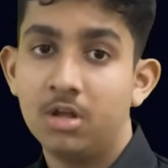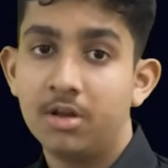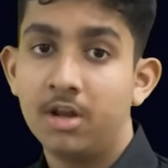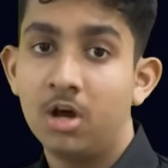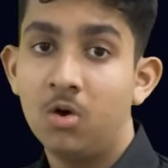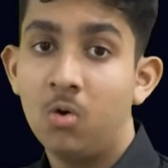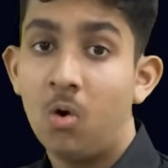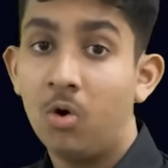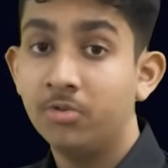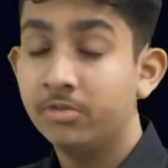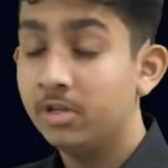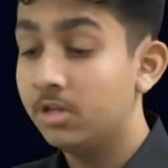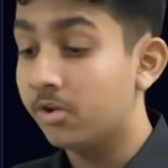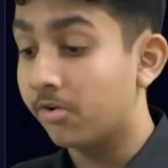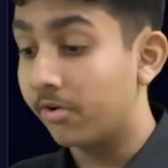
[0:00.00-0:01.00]
Now on
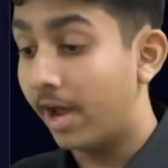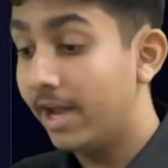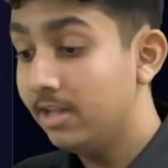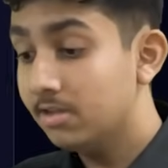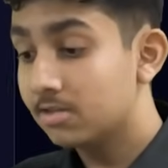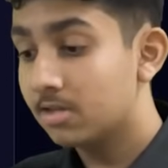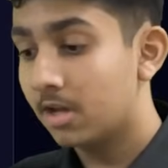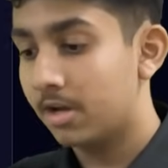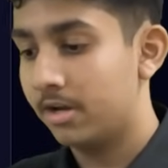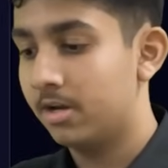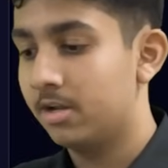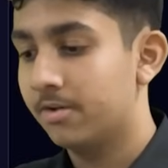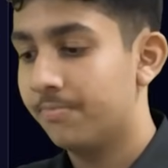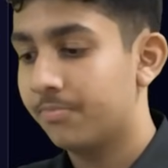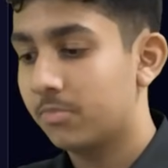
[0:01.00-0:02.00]
the right
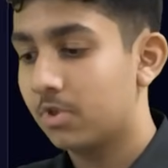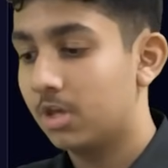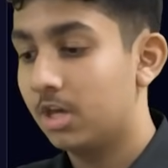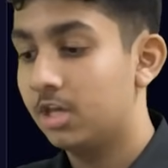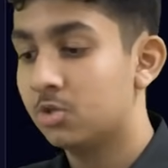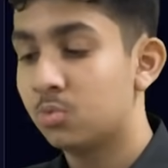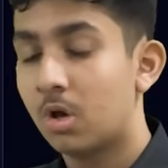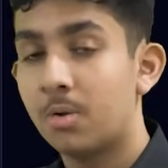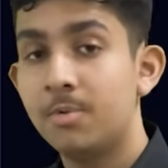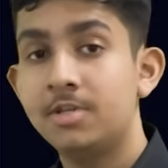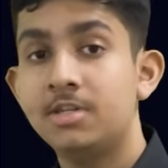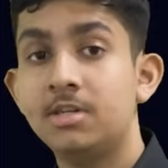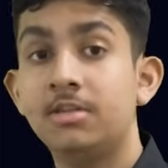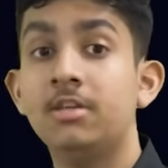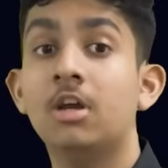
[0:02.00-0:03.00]
side is where we
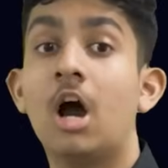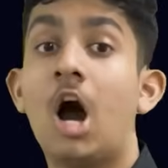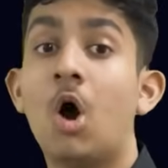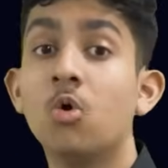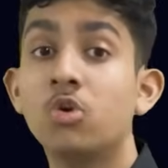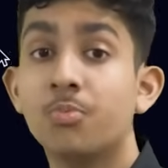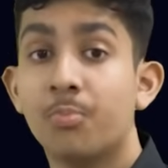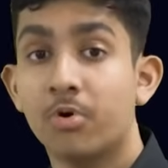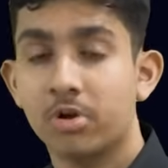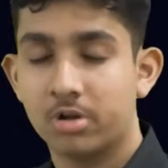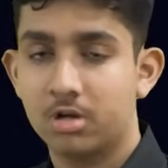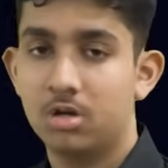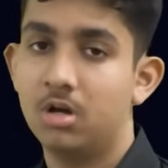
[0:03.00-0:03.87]
see the output